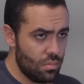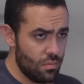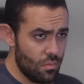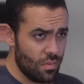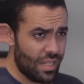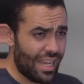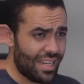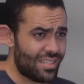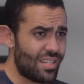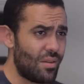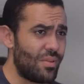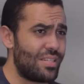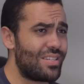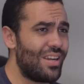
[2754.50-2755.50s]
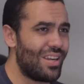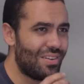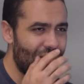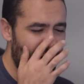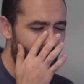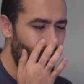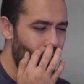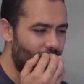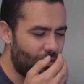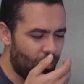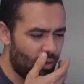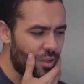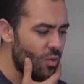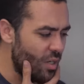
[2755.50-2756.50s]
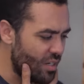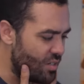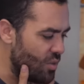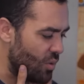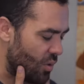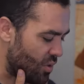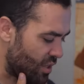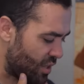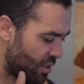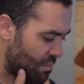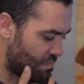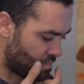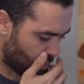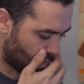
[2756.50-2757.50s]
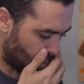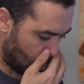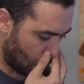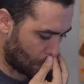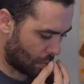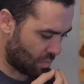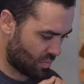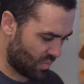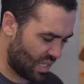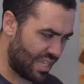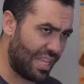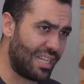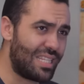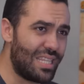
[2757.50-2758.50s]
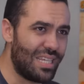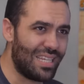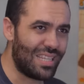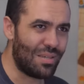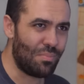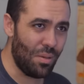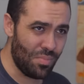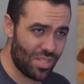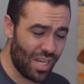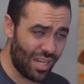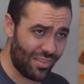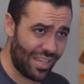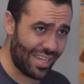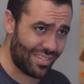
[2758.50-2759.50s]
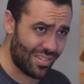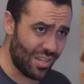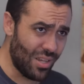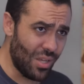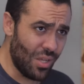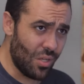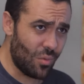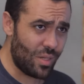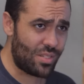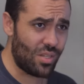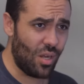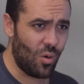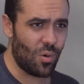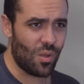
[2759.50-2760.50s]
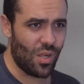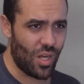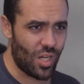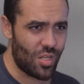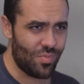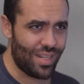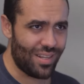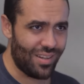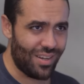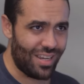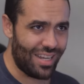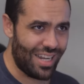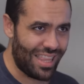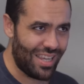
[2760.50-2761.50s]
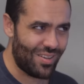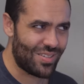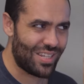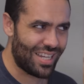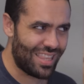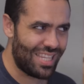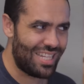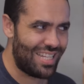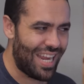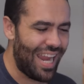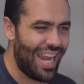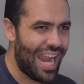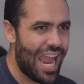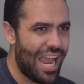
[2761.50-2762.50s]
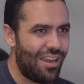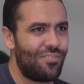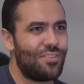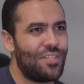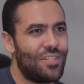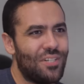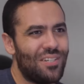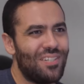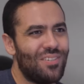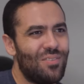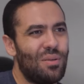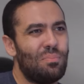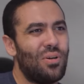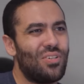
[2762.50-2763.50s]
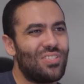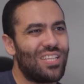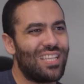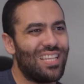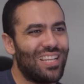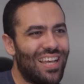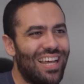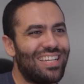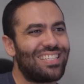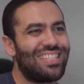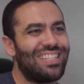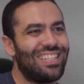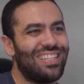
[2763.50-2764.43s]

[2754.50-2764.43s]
Next up, let's talk about what we were alluding to earlier, and that's the the bump stock case we saw oral argument on, and that was like the day after we posted the last